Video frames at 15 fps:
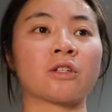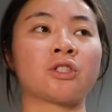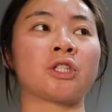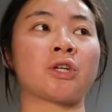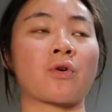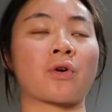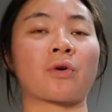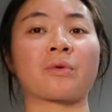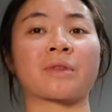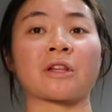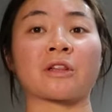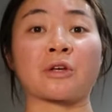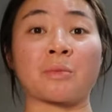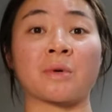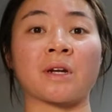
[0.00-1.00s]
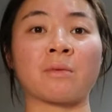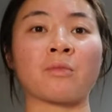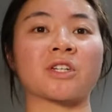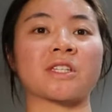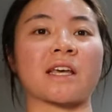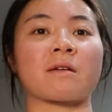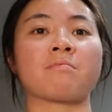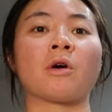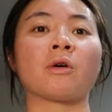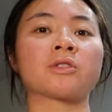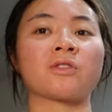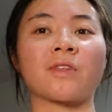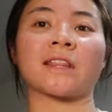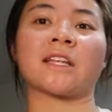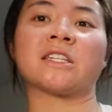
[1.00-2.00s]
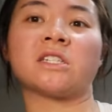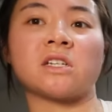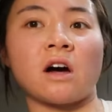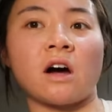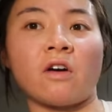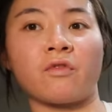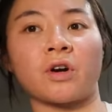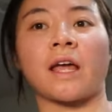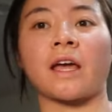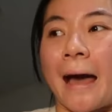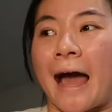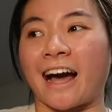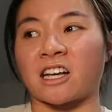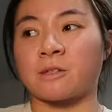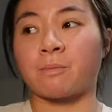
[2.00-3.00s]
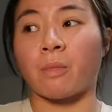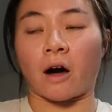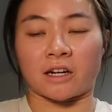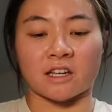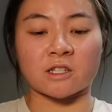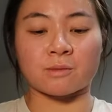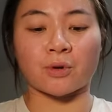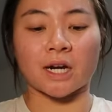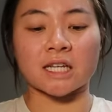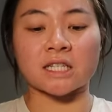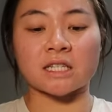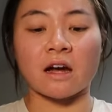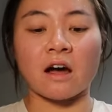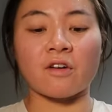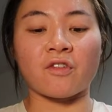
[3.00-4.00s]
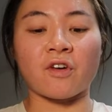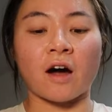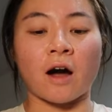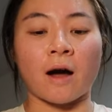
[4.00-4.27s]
deodorant with aluminum, which is like most of like the Dove or like Axe body spray stuff.